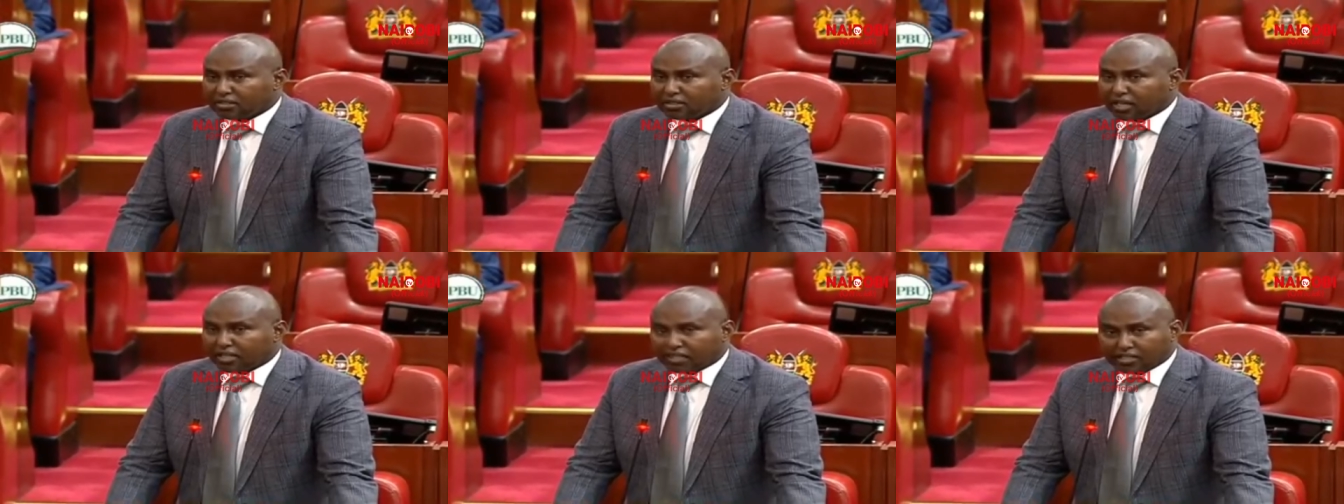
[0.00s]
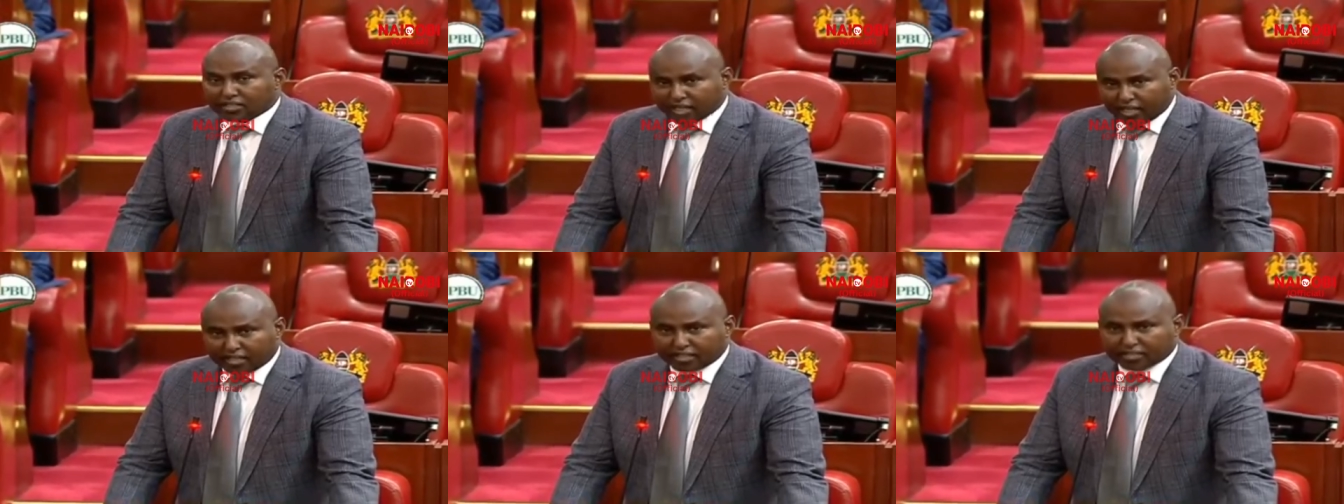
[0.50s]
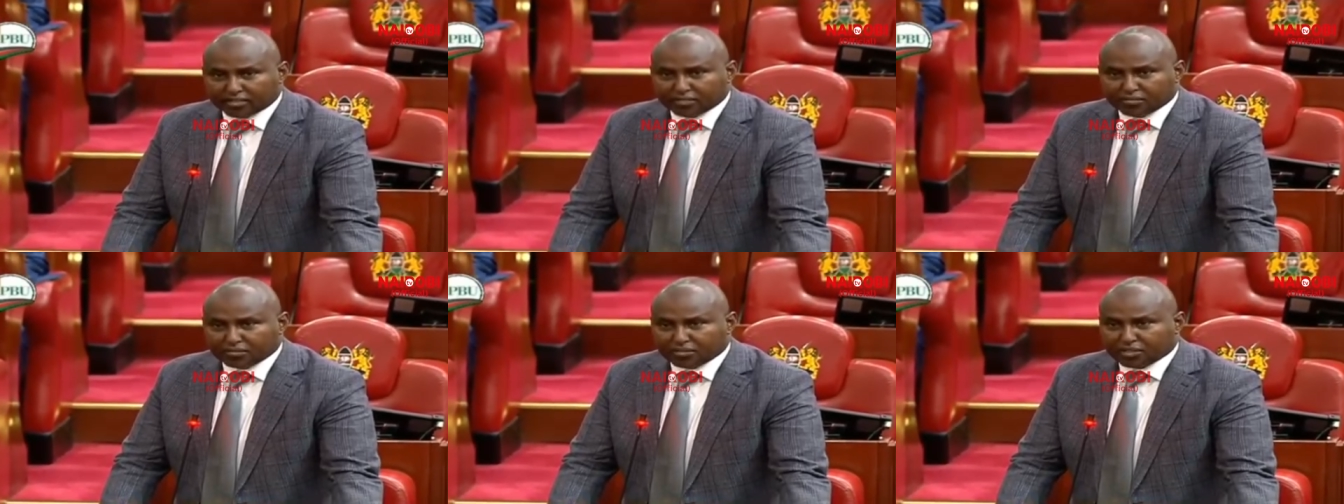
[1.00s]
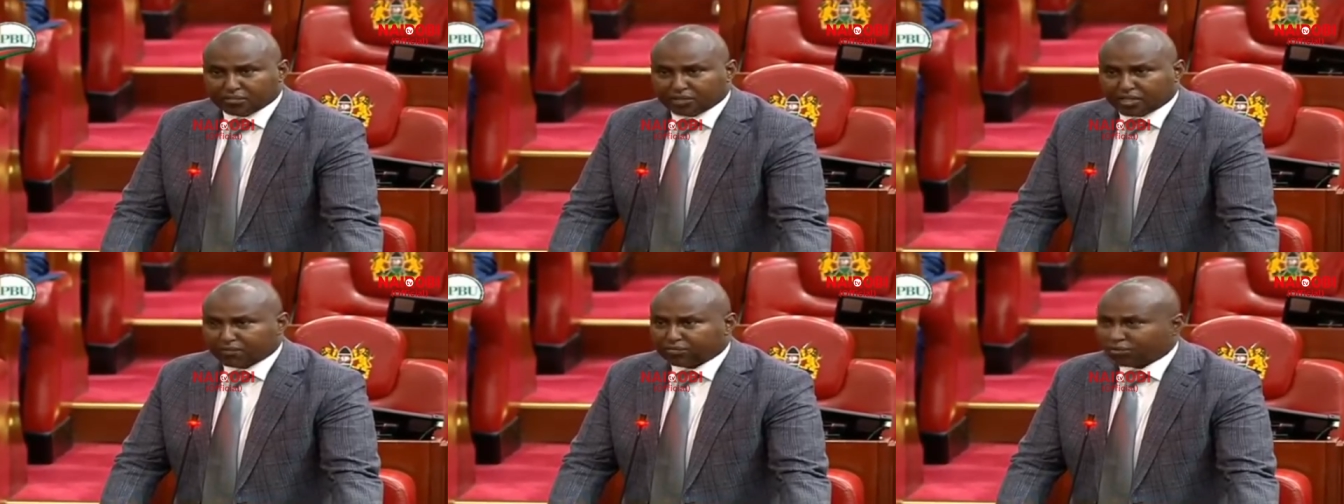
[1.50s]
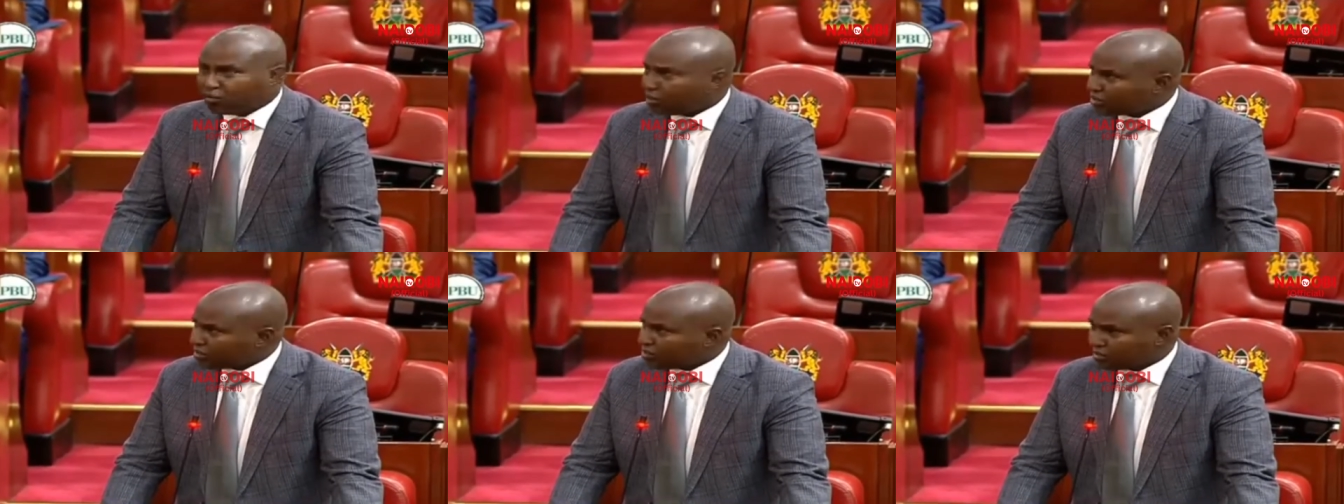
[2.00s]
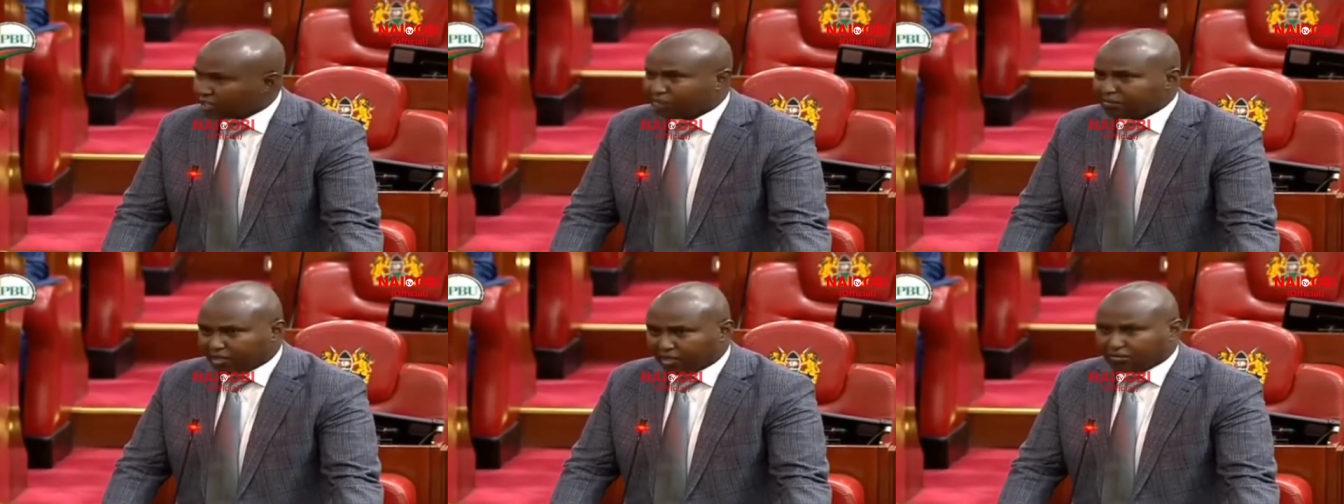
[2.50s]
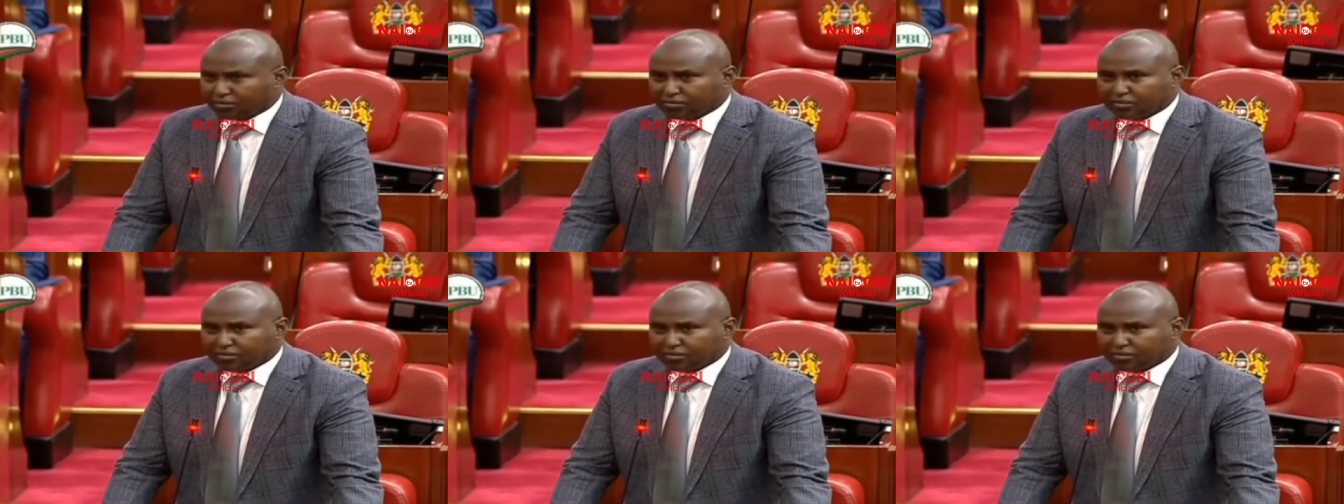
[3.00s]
under attack, Mr. Speaker, for quite some time now.